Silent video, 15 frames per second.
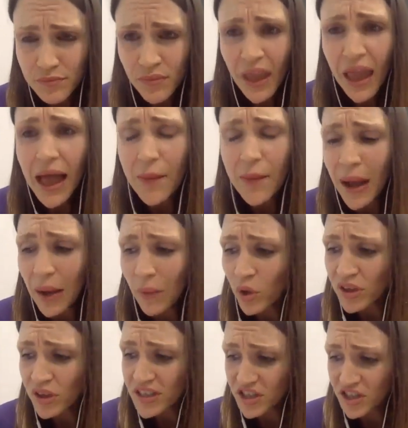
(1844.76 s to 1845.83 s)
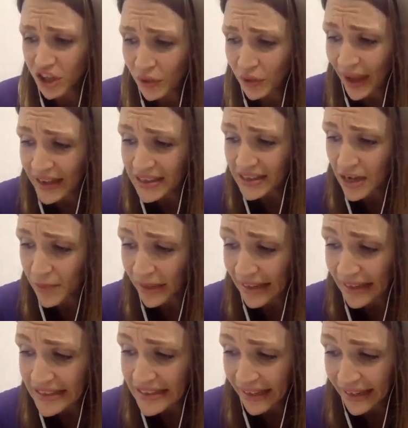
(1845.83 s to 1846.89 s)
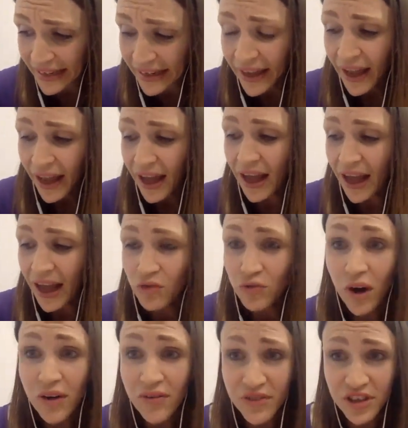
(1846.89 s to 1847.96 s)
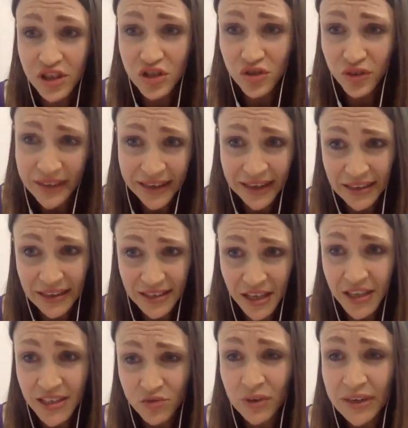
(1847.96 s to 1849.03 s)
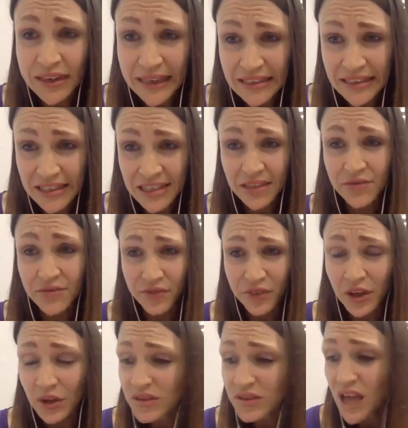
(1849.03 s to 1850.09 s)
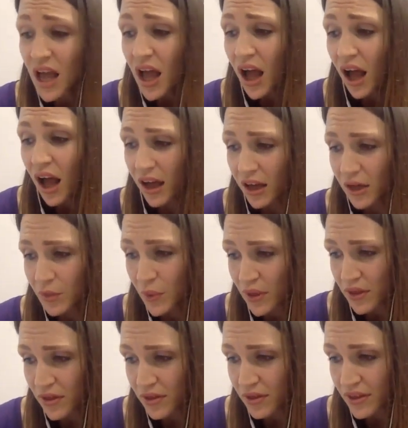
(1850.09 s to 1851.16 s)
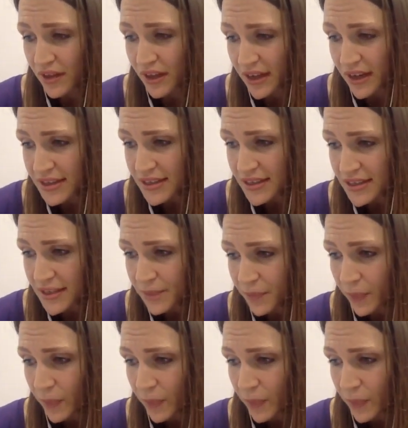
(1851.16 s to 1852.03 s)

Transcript: and want to end up eating rather than drinking. So it's really easy to confuse hunger with thirst.